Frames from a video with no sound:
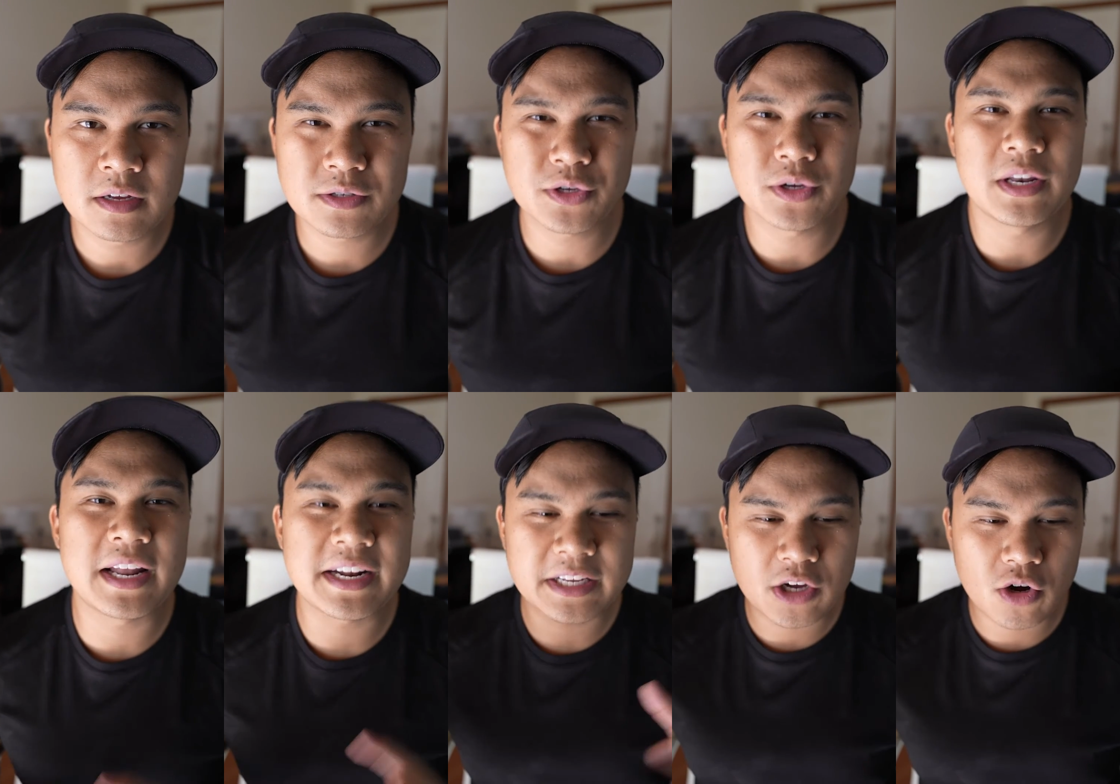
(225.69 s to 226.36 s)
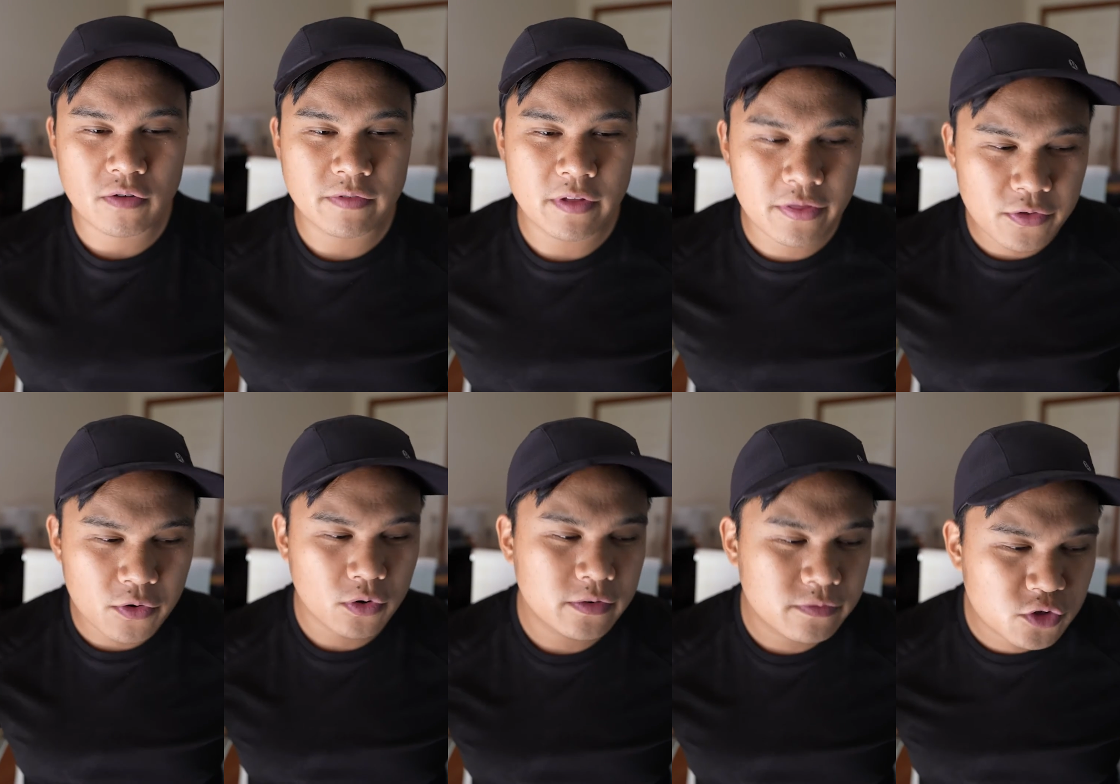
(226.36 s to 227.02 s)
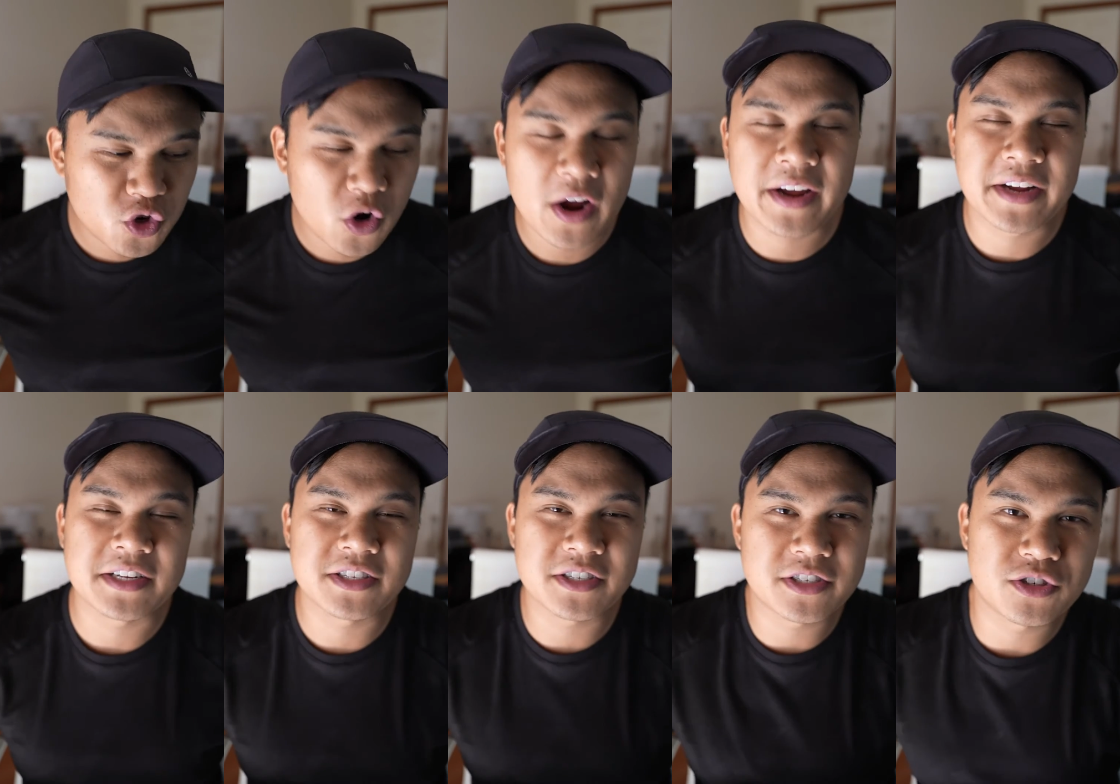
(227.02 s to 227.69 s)
So letting go of the thought of
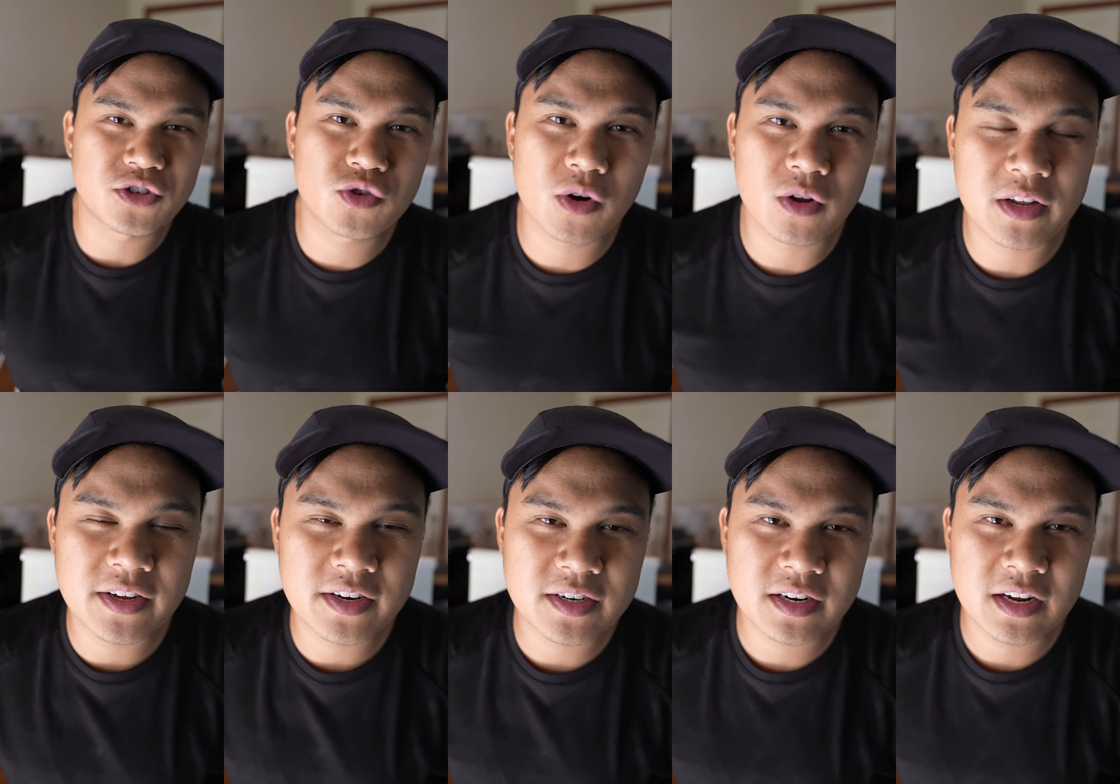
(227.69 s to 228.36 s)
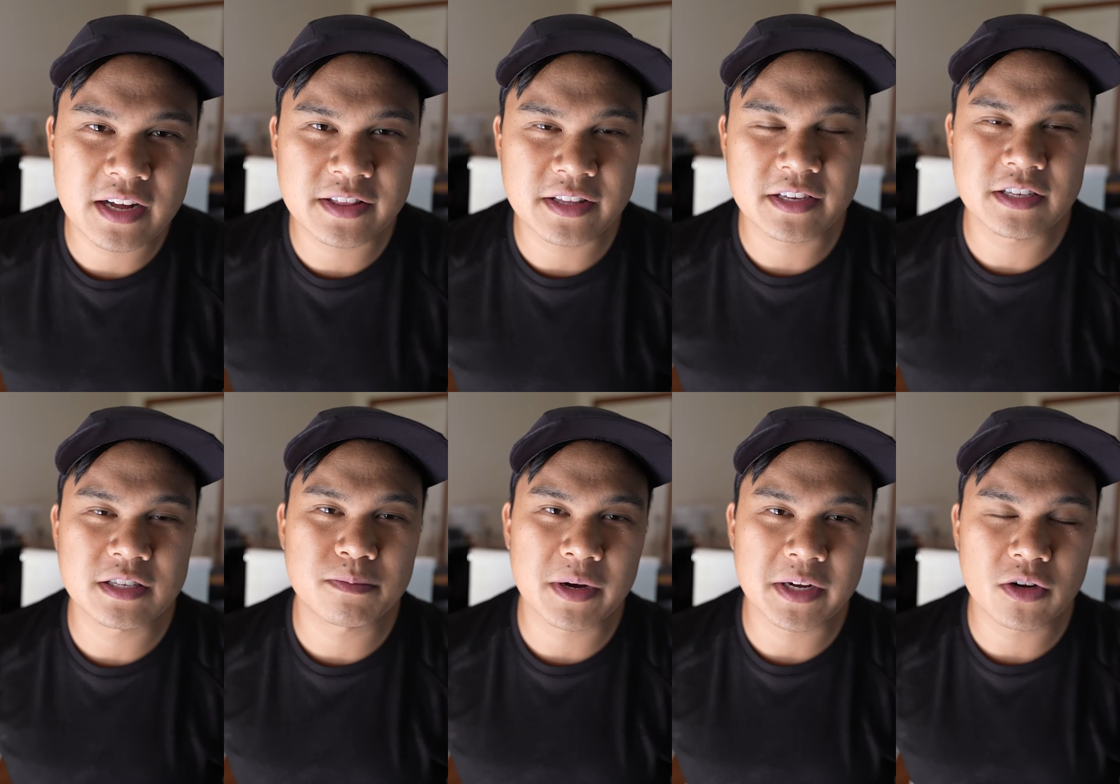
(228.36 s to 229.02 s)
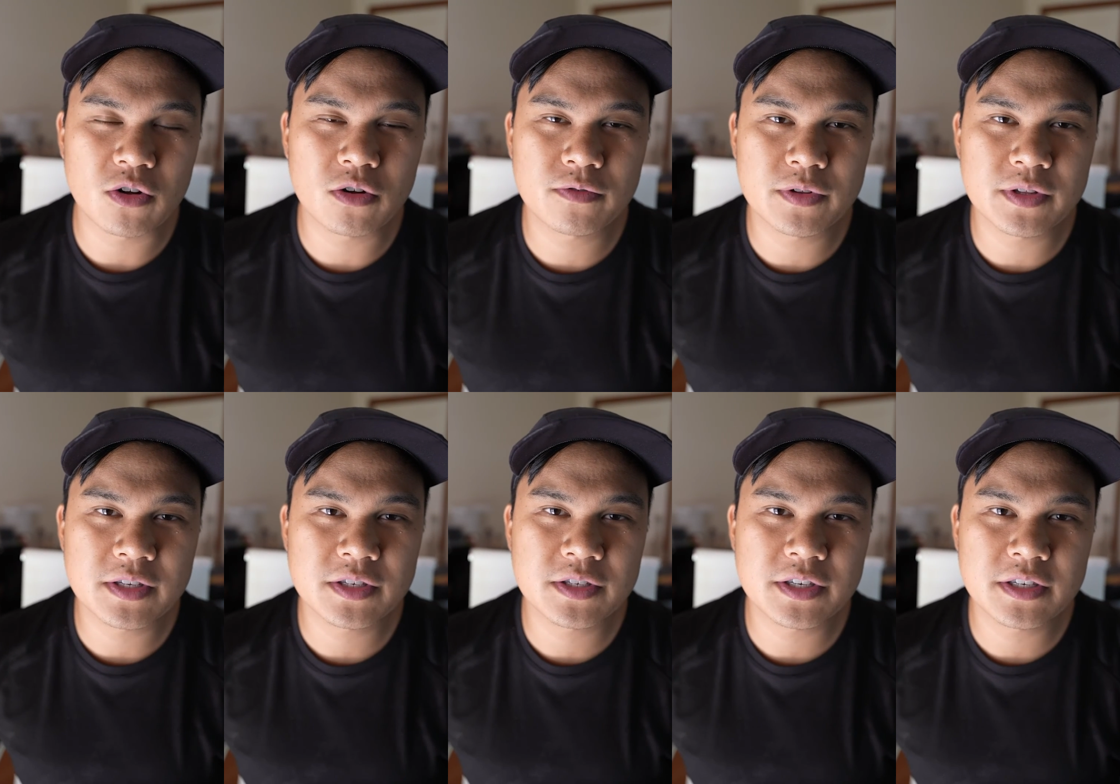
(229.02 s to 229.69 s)
trying to control it, I think, is my goal for
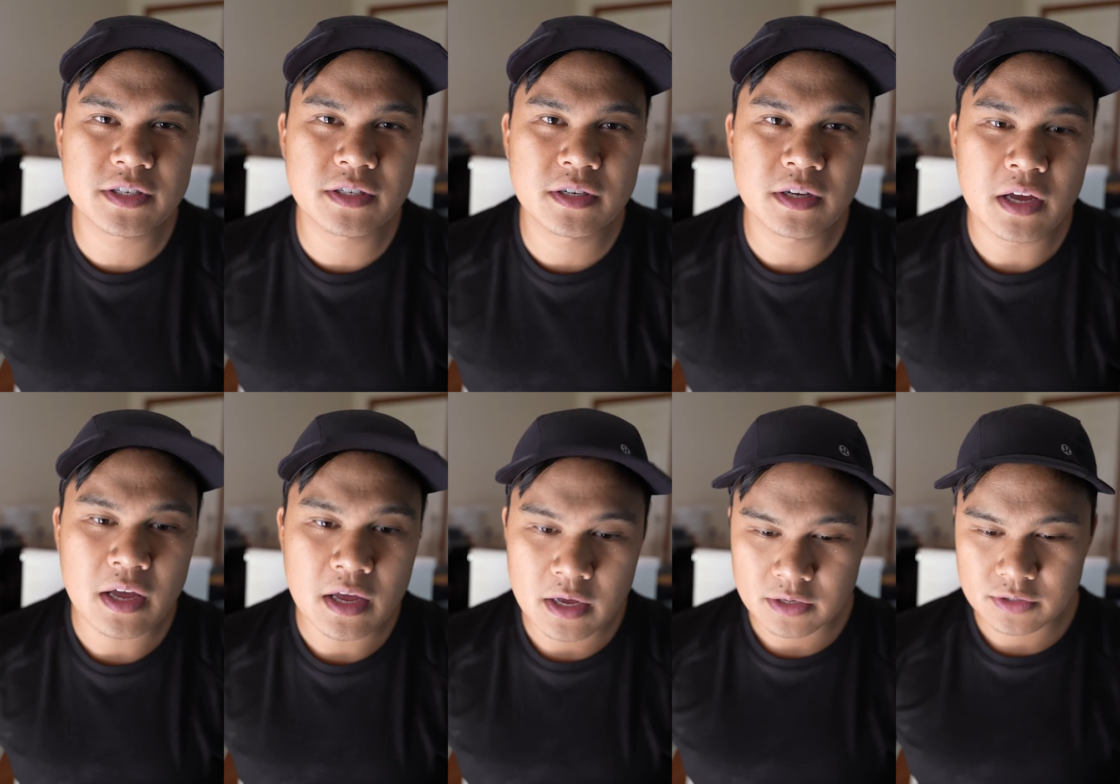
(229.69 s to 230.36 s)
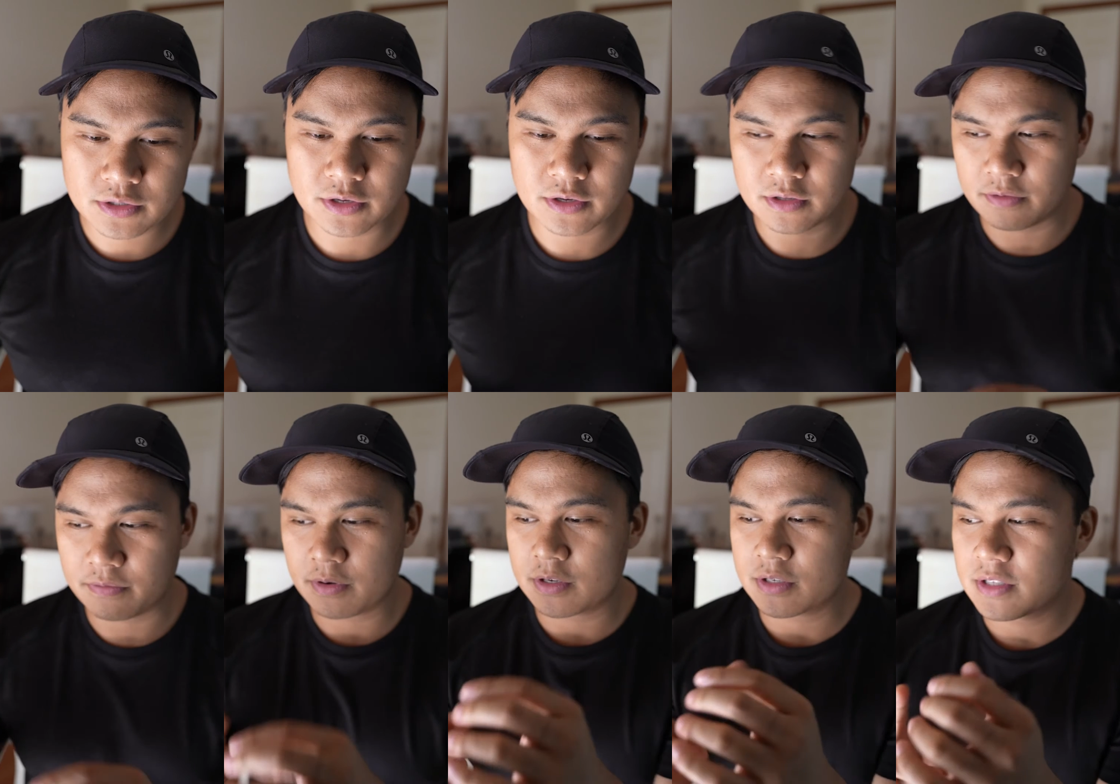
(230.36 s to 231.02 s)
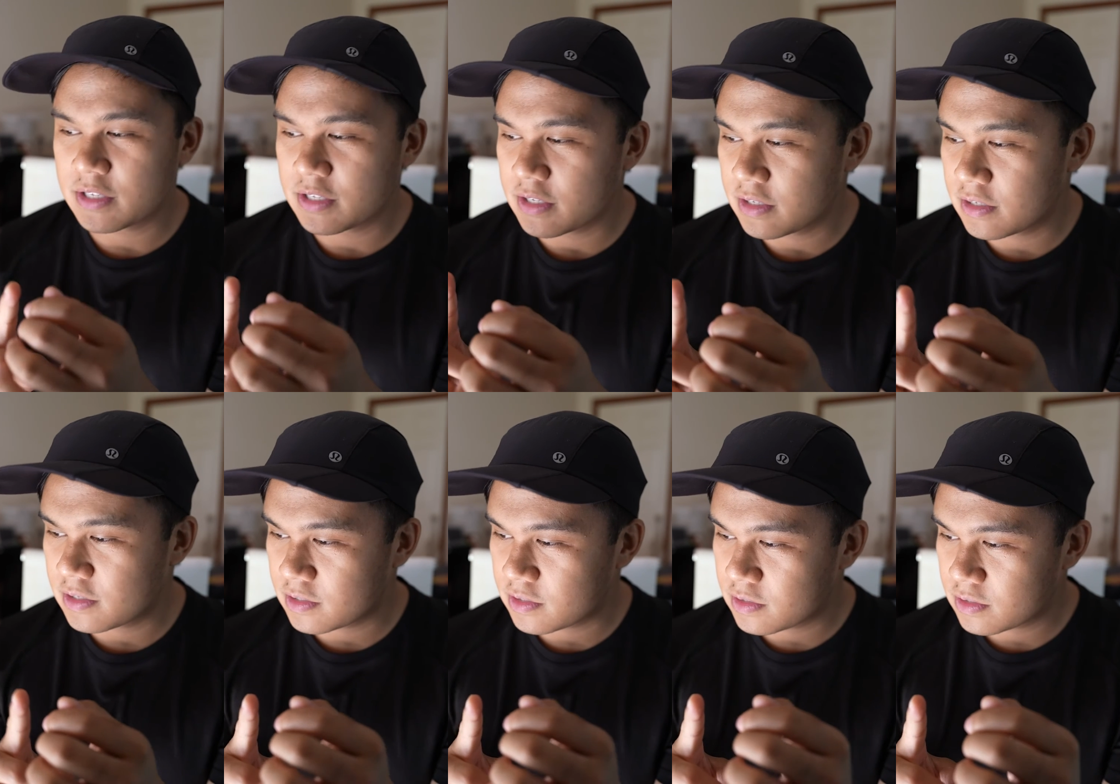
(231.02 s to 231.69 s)
this year. So the first thing
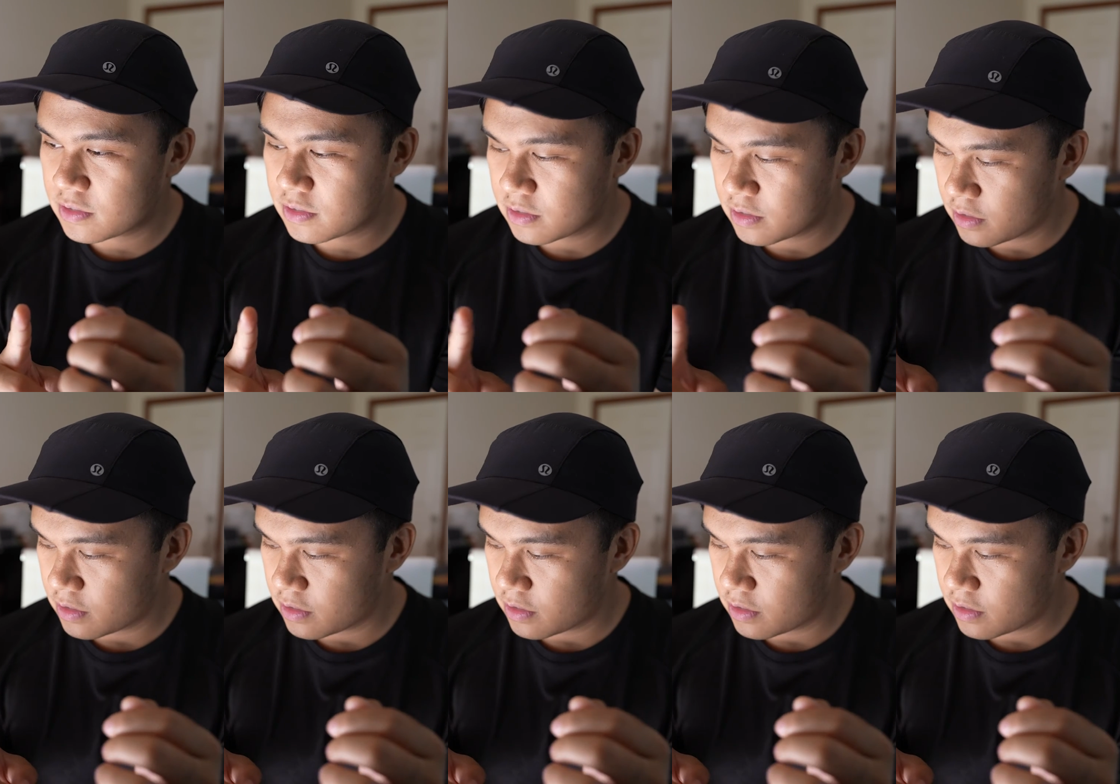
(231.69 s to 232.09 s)
is